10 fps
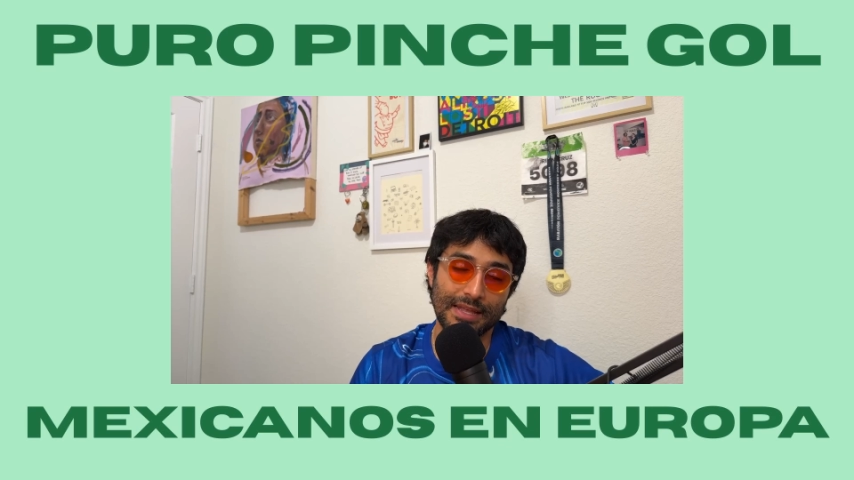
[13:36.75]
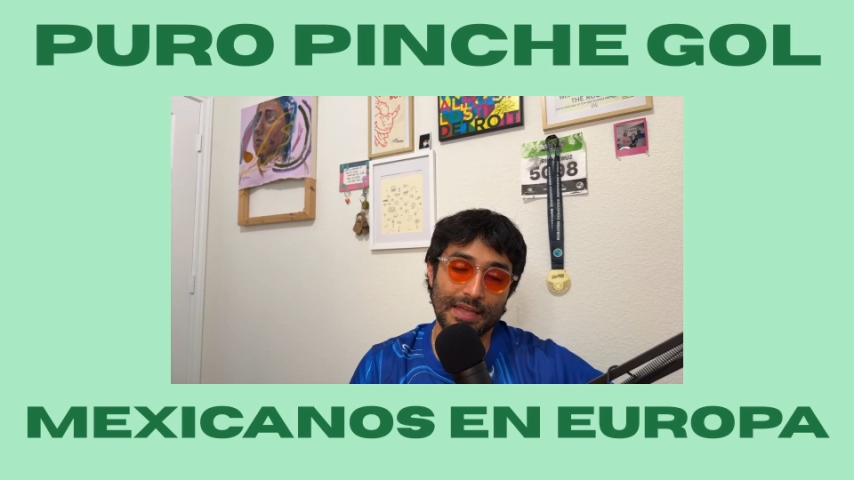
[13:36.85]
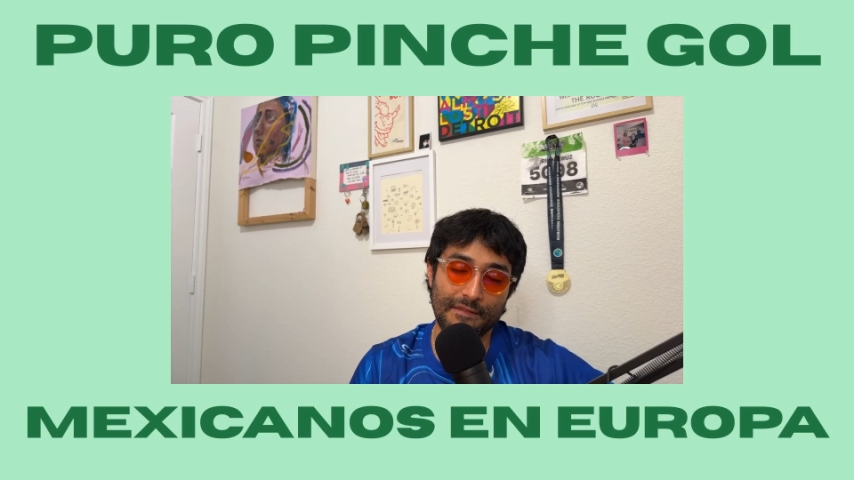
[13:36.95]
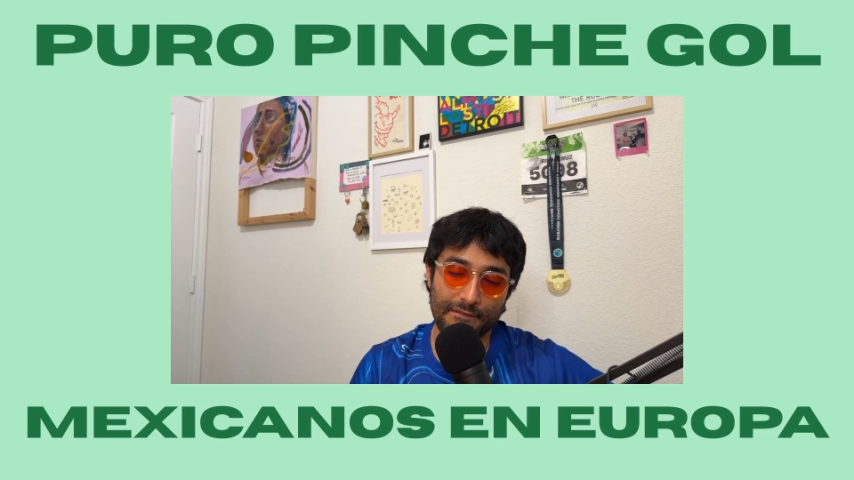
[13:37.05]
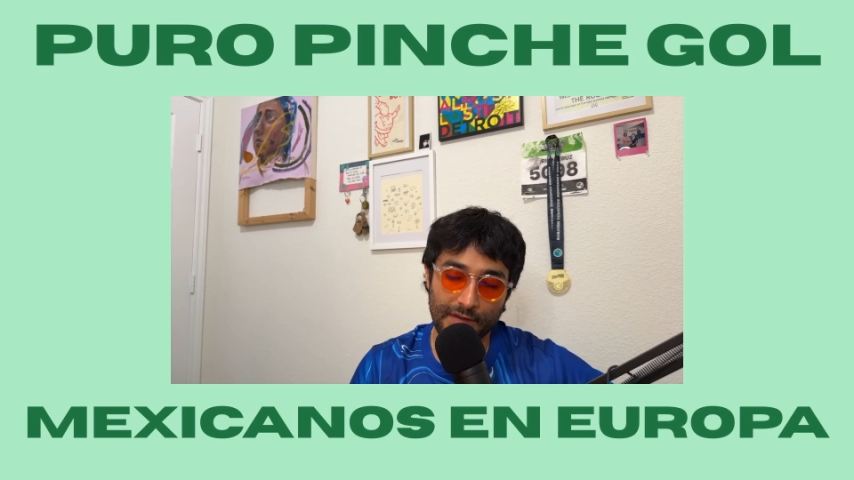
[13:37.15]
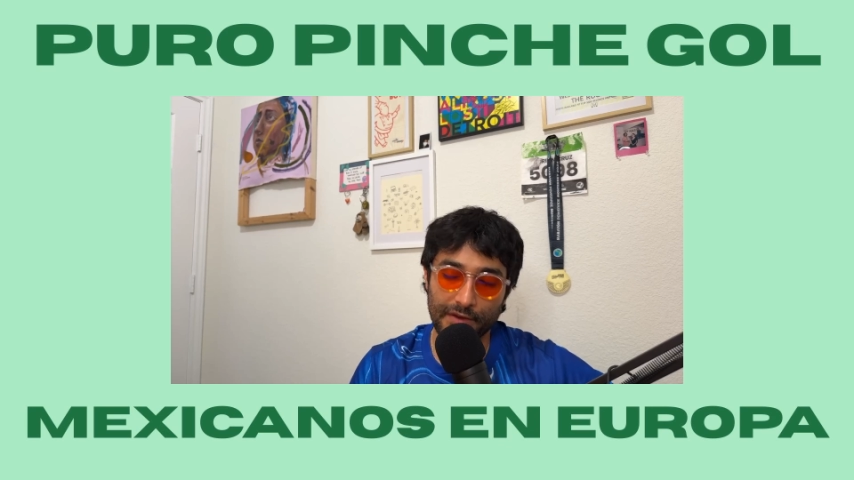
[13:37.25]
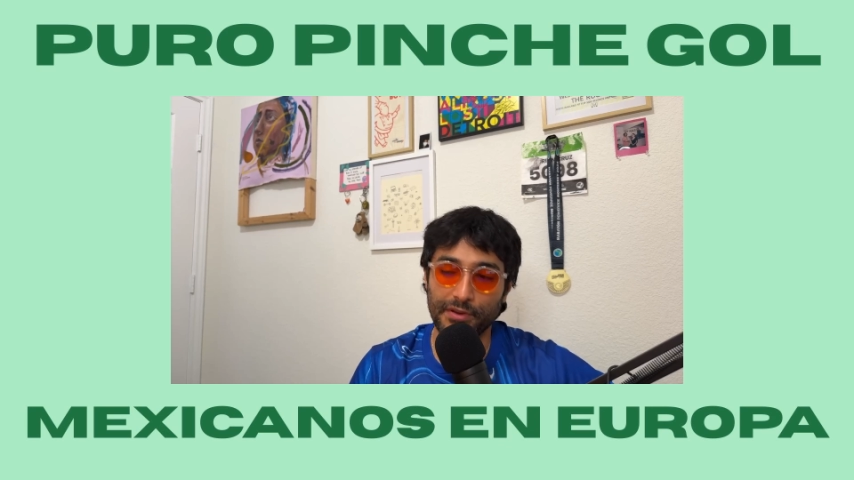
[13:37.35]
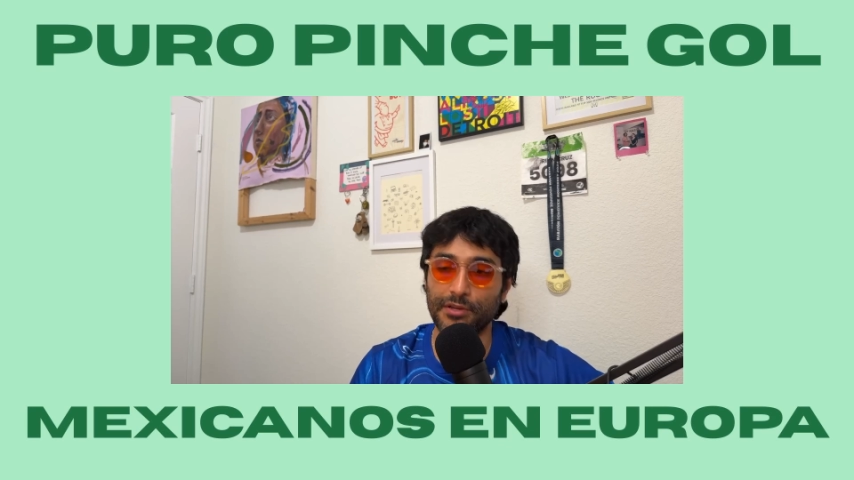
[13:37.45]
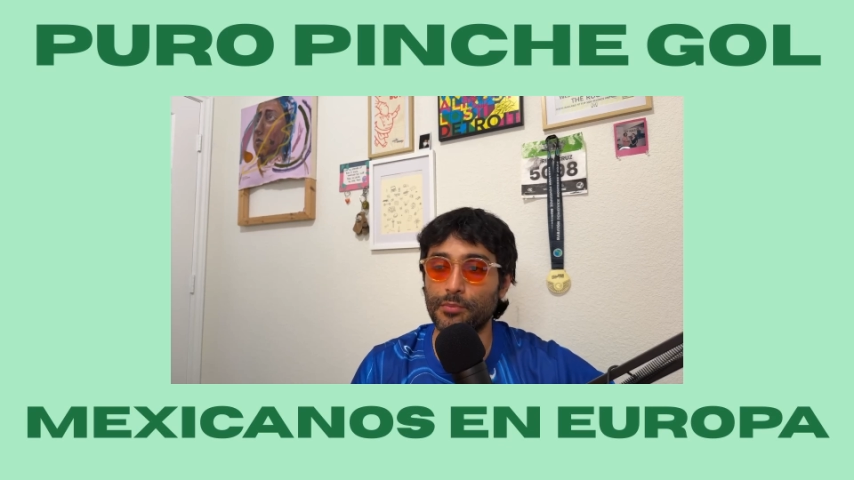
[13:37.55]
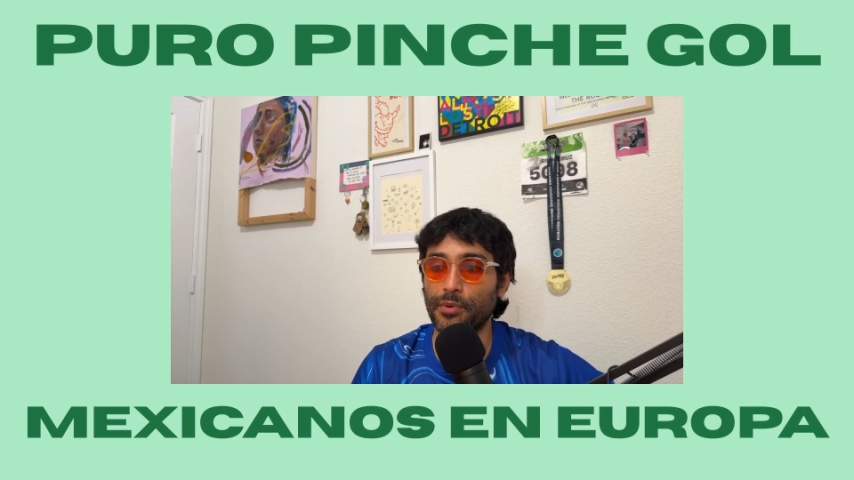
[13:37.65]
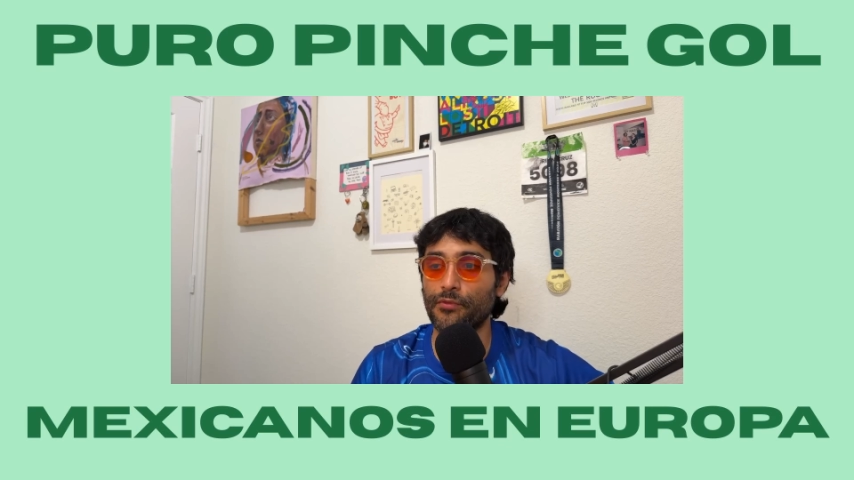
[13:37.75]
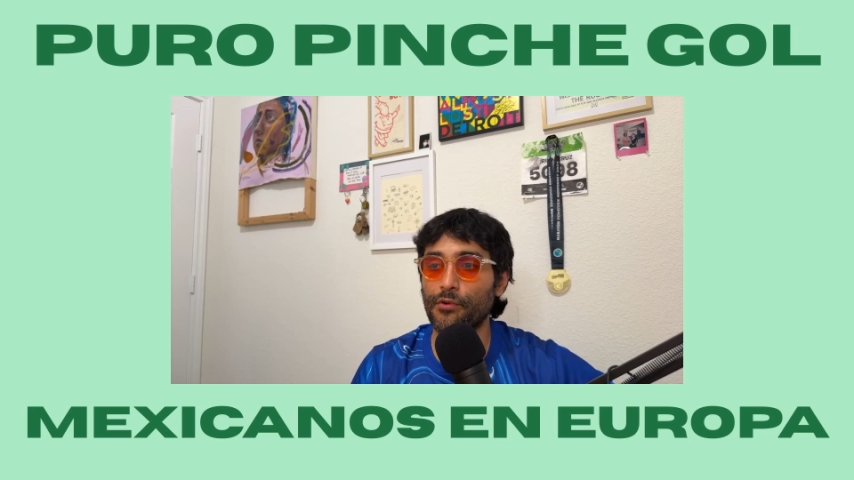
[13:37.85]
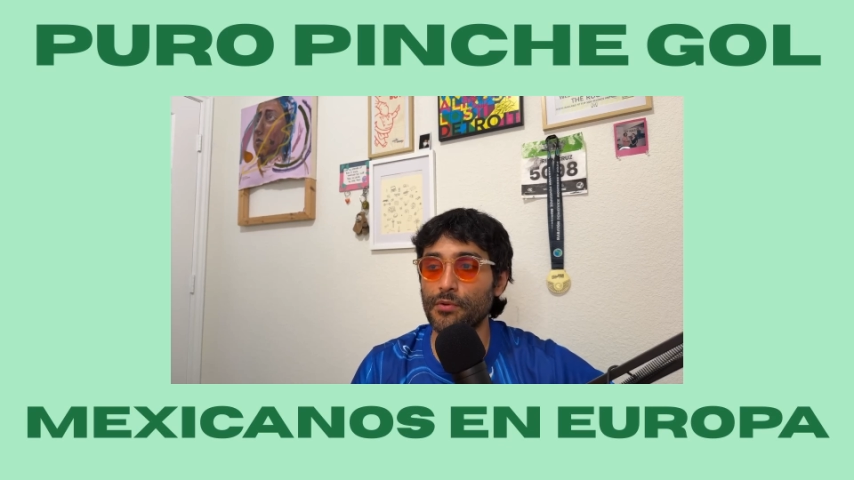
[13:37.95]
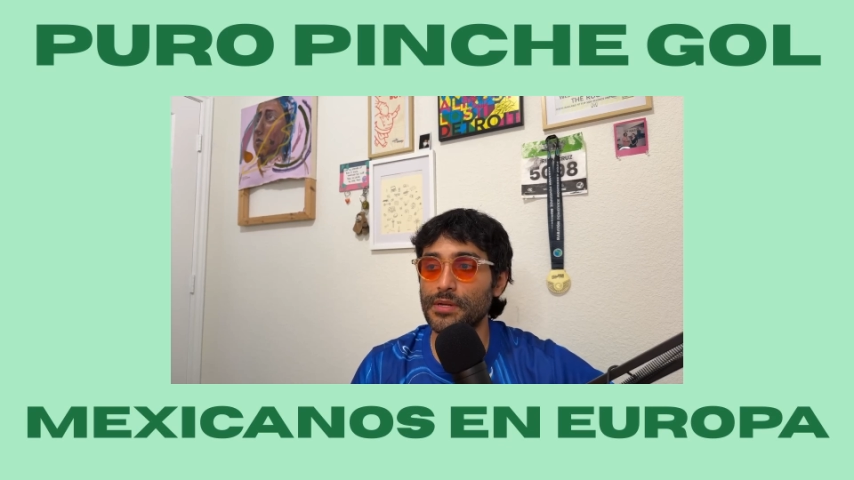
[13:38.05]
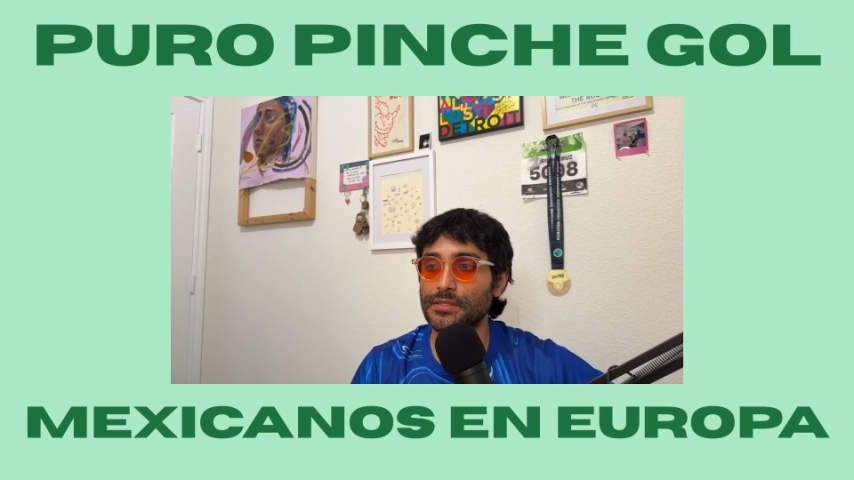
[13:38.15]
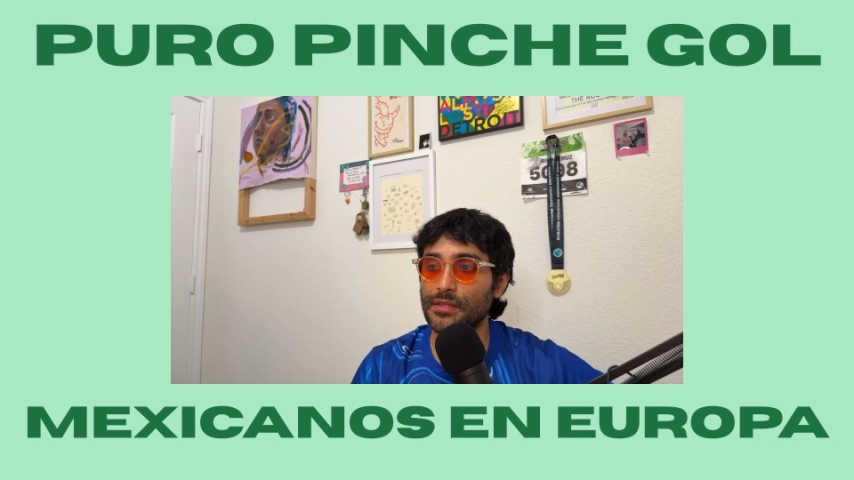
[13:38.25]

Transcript: a very good performance.